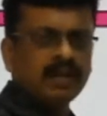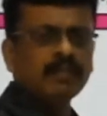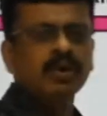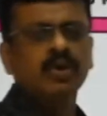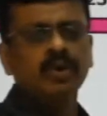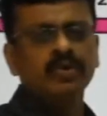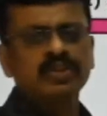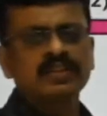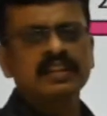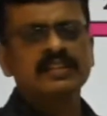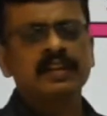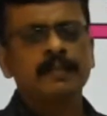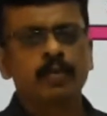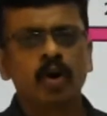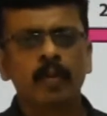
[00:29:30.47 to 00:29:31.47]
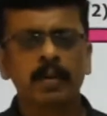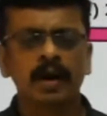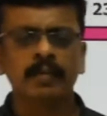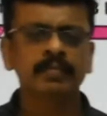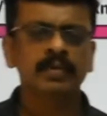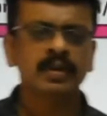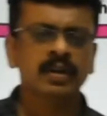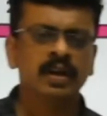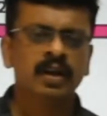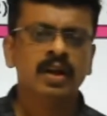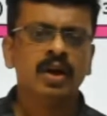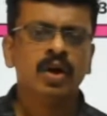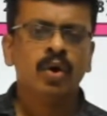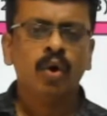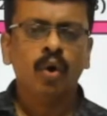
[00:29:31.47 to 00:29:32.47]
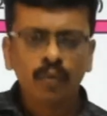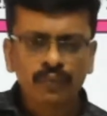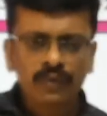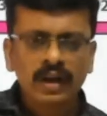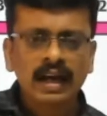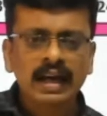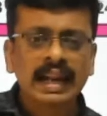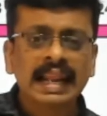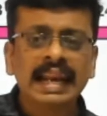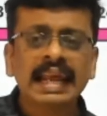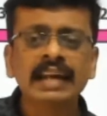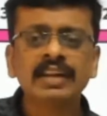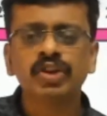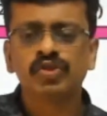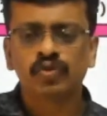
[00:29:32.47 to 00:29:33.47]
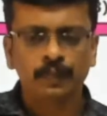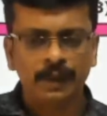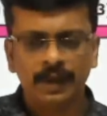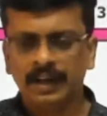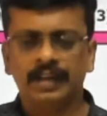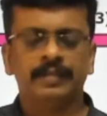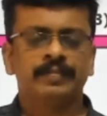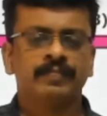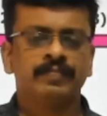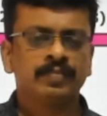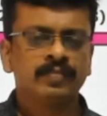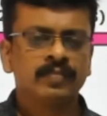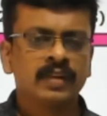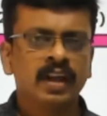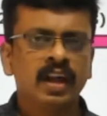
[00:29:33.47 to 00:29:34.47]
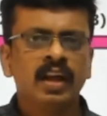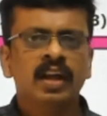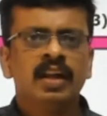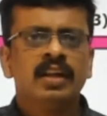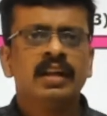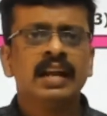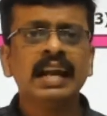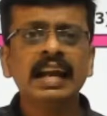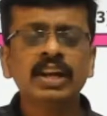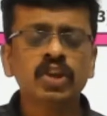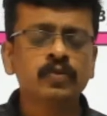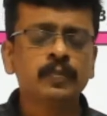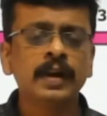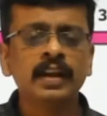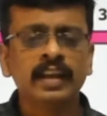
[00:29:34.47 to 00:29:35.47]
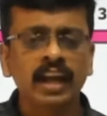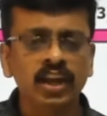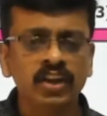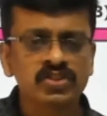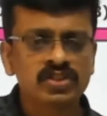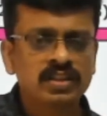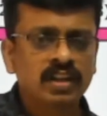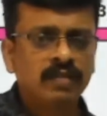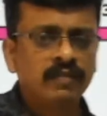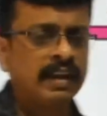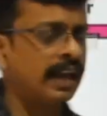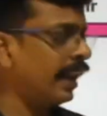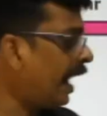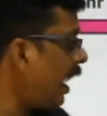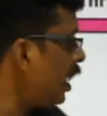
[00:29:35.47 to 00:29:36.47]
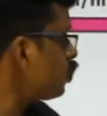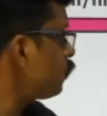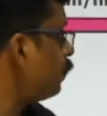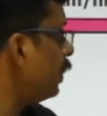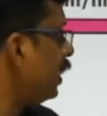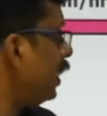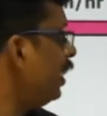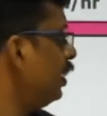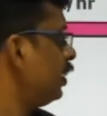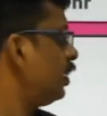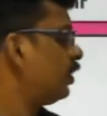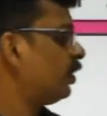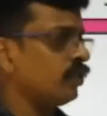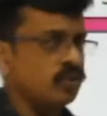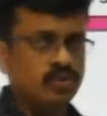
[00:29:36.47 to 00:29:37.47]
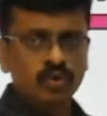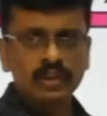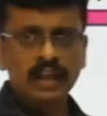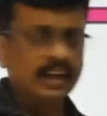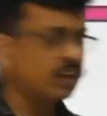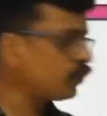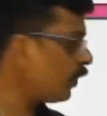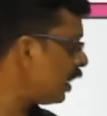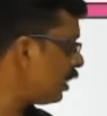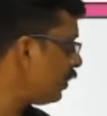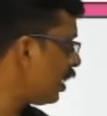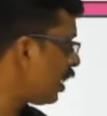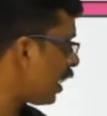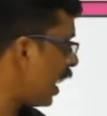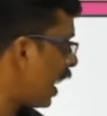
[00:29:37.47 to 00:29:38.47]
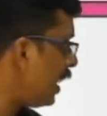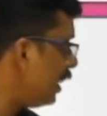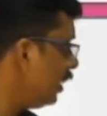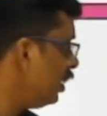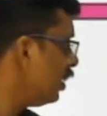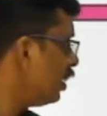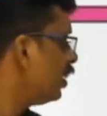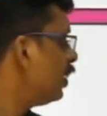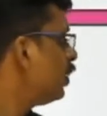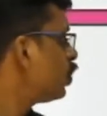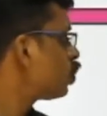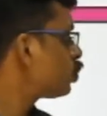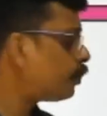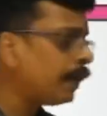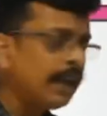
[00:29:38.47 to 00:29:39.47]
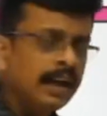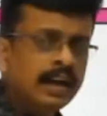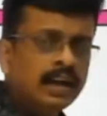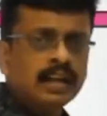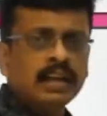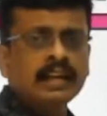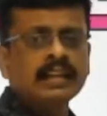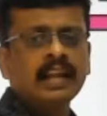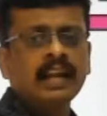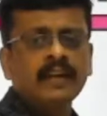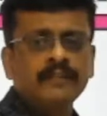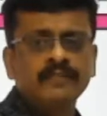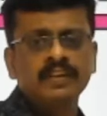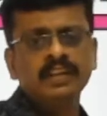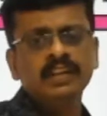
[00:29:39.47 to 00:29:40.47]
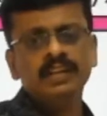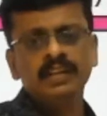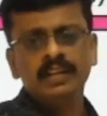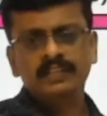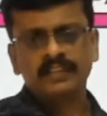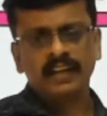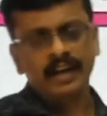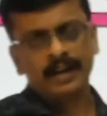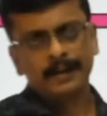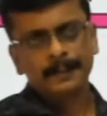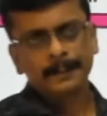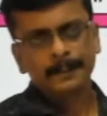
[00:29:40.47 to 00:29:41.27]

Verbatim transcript: because it is a problem of relative speed. Relative speed case we can add speed, so that is why we are adding speed in the left side.